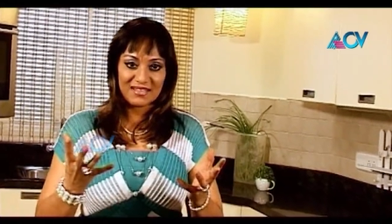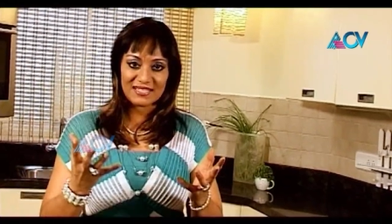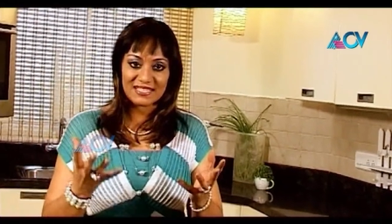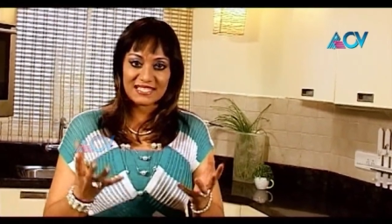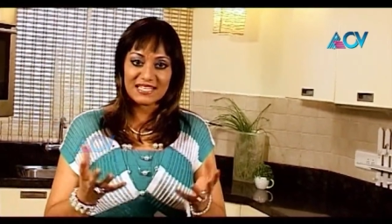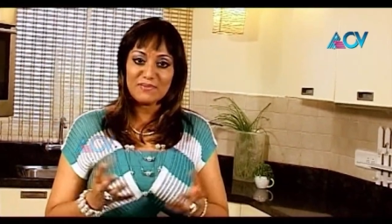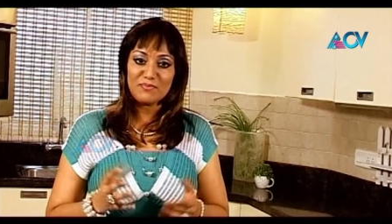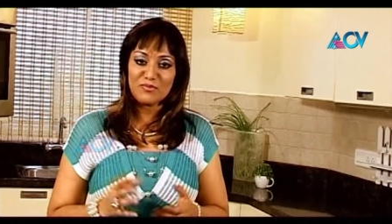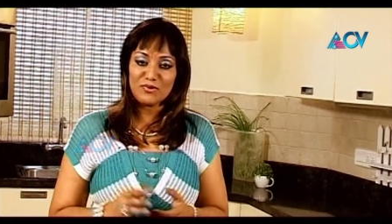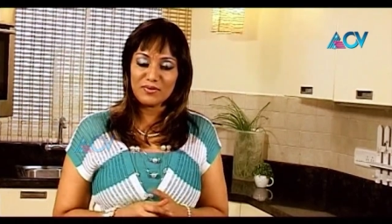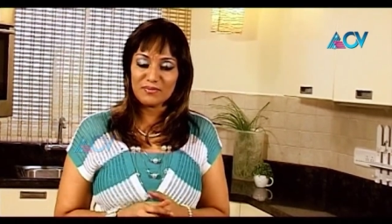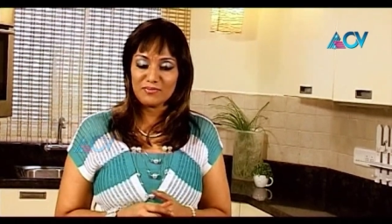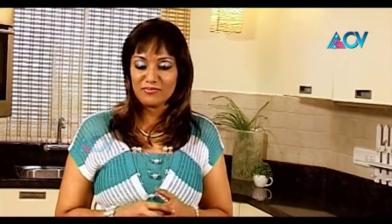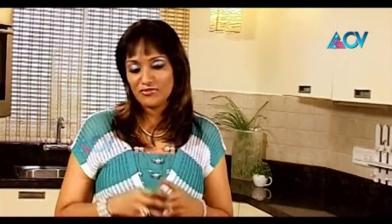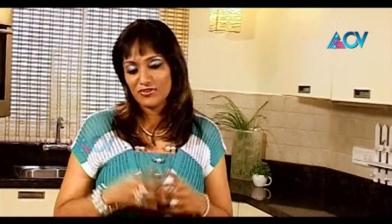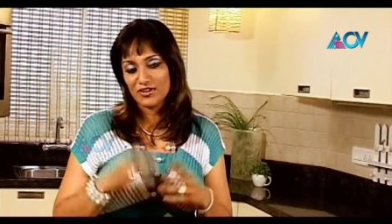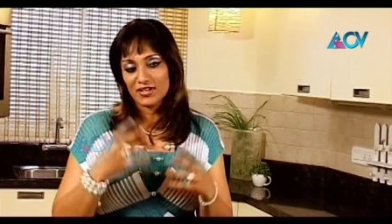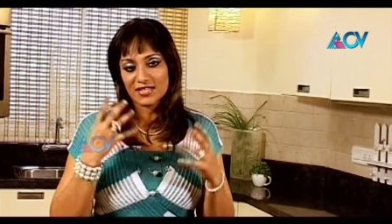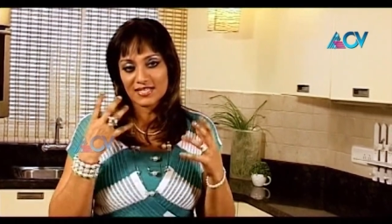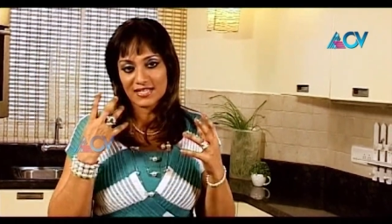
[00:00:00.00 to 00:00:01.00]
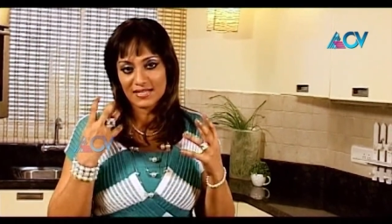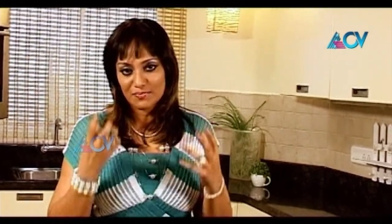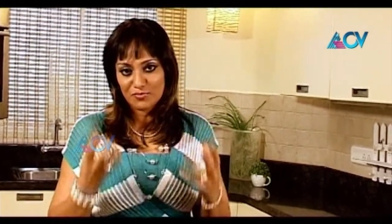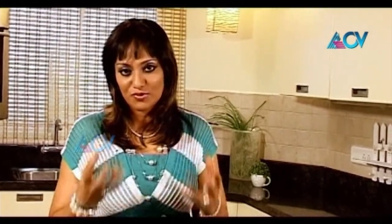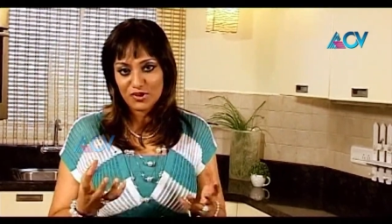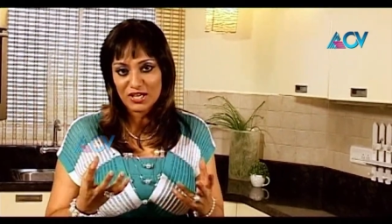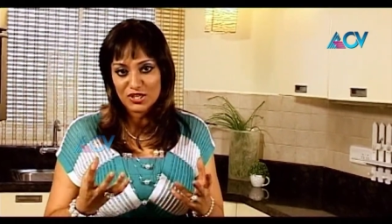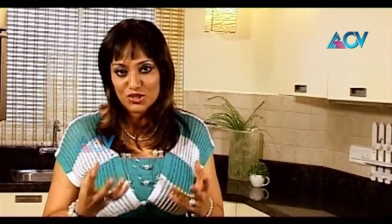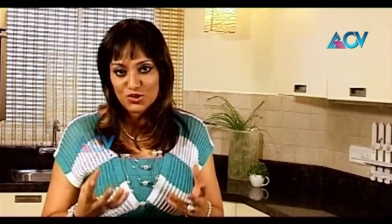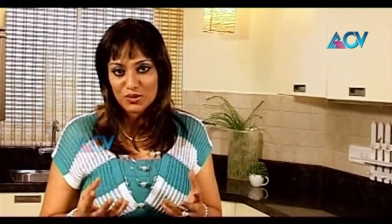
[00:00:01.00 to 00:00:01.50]
simmer, first
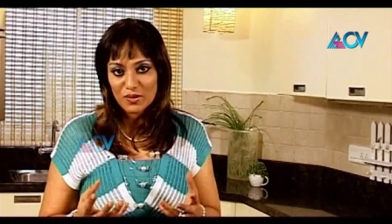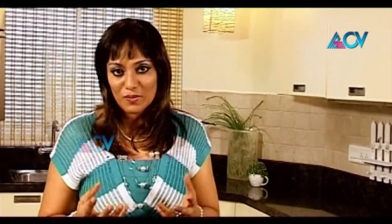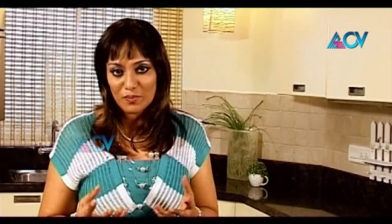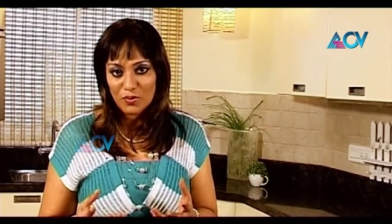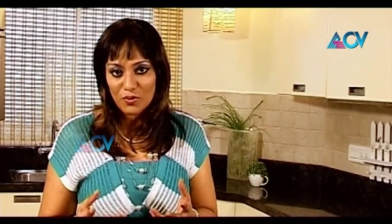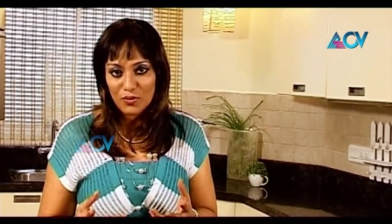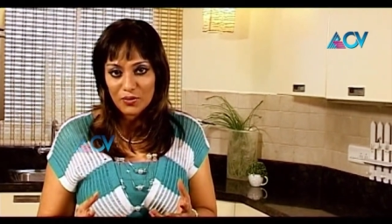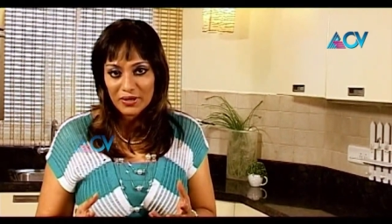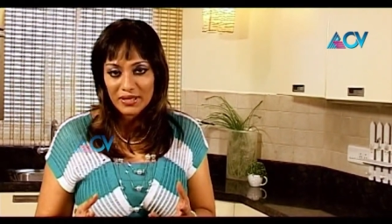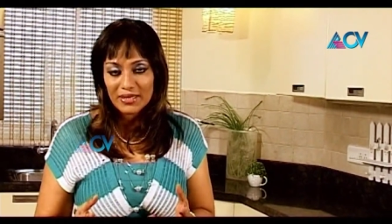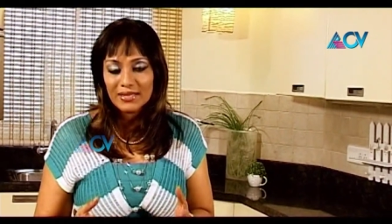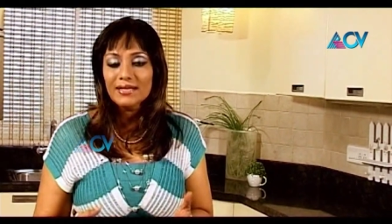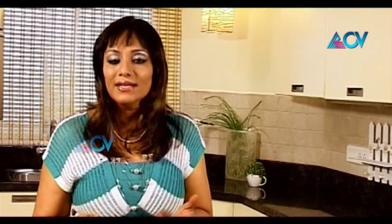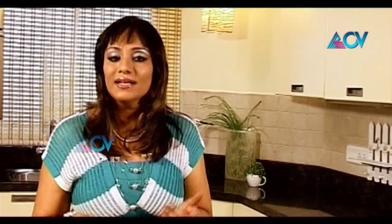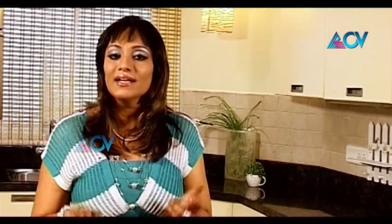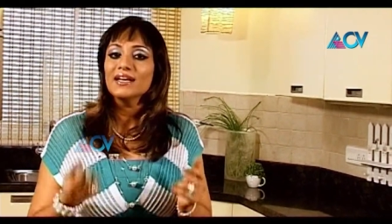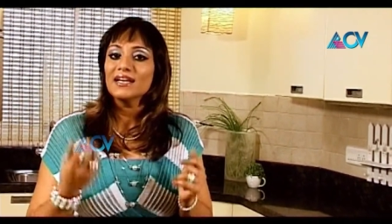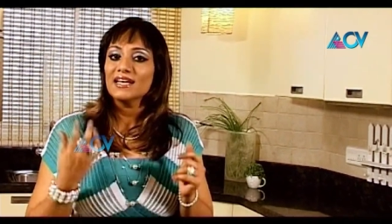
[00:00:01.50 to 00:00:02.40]
bring it to a boil,